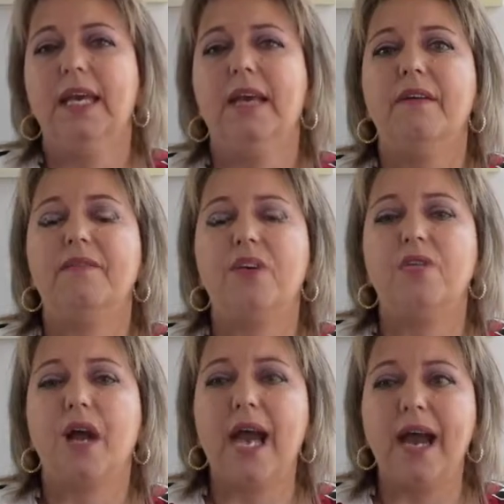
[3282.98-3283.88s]
if
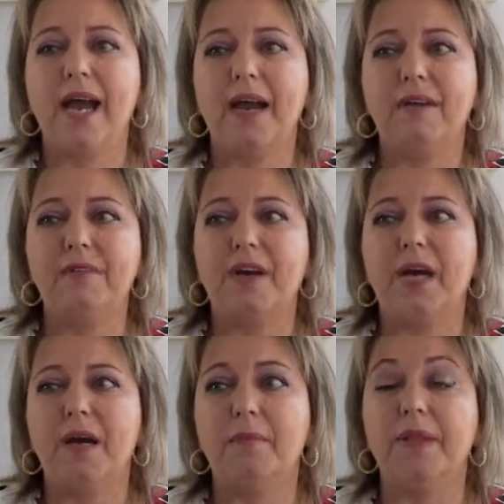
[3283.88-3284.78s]
you have
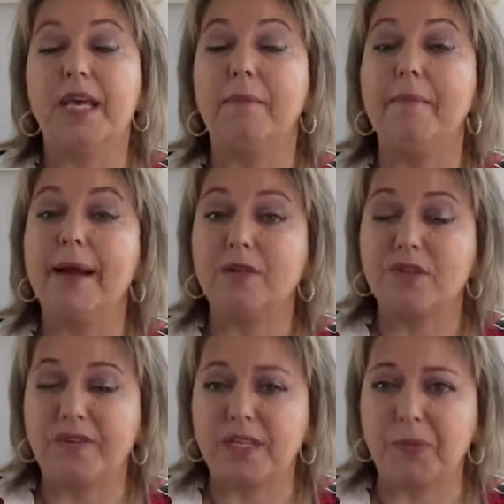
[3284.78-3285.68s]
the amount
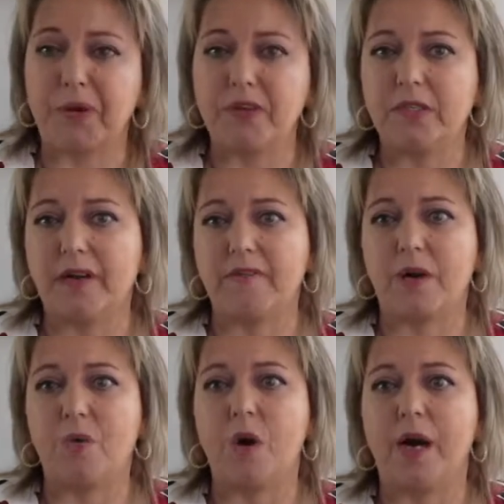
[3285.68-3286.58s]
of experience that
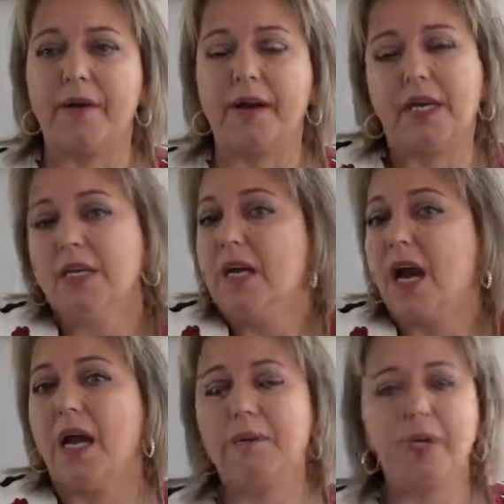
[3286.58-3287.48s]
requiring,
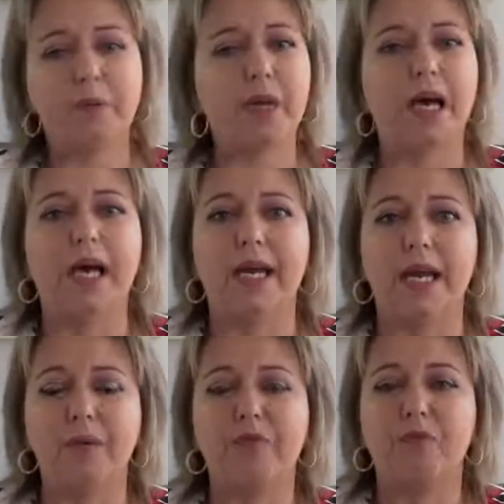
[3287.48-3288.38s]
I would apply.
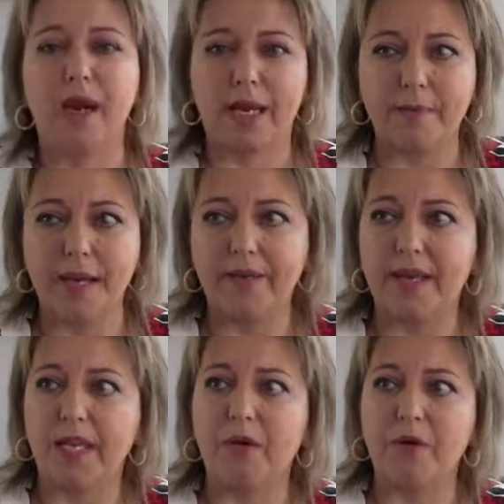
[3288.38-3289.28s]
I would recommend
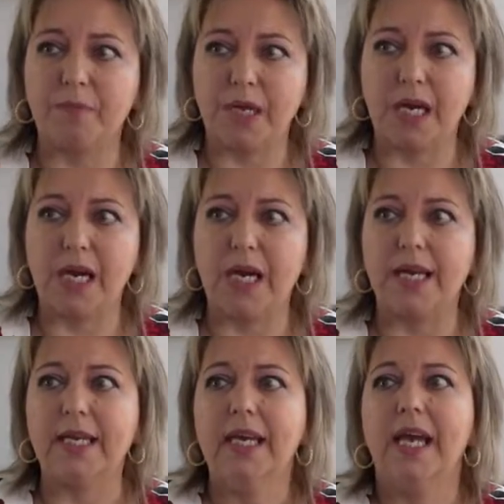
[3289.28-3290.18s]
that you
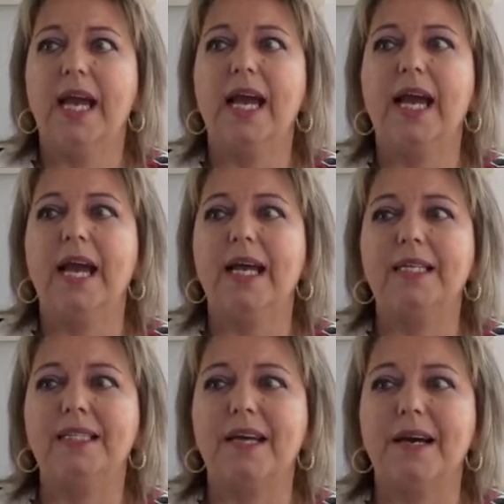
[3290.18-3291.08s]
apply and